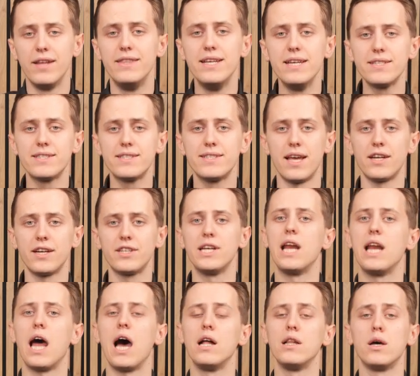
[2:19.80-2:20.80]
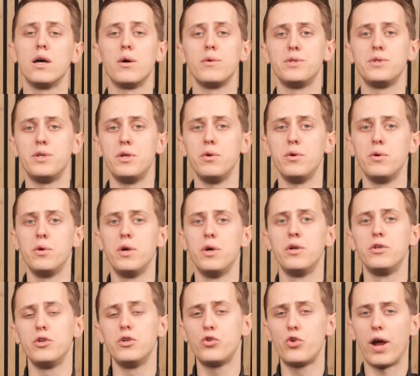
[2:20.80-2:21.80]
This section allows you
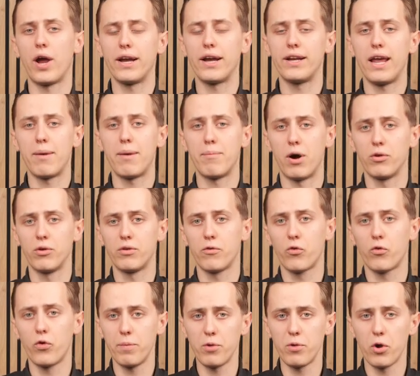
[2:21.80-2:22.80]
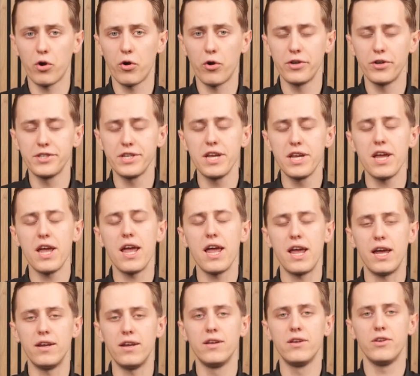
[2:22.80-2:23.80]
to track the amount of cryptocurrency
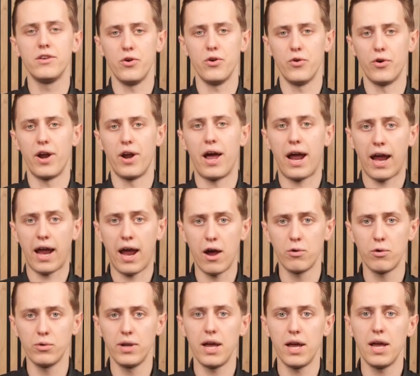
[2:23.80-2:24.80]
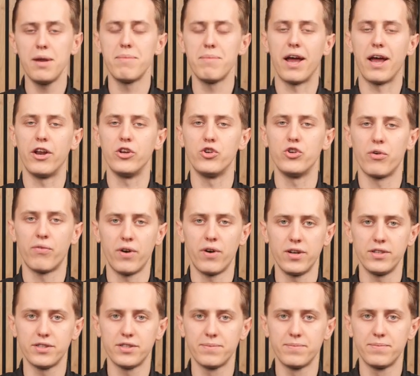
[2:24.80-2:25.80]
in your account and manage your
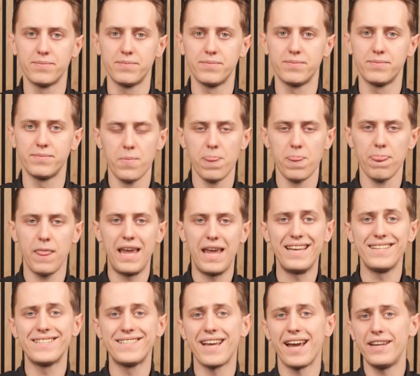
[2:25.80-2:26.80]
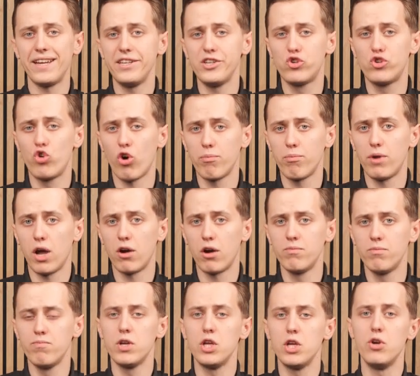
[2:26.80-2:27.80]
funds. Inside this
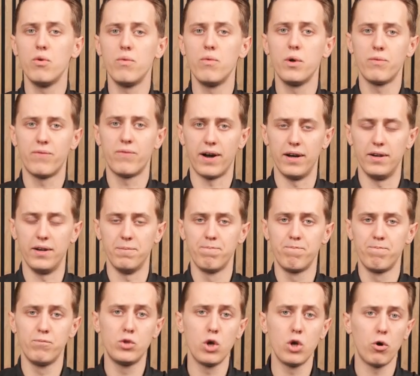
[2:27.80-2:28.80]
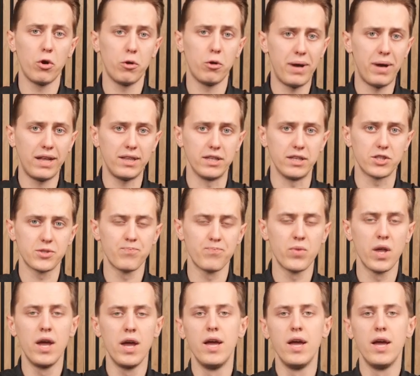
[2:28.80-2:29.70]
dropdown, you will find total balance.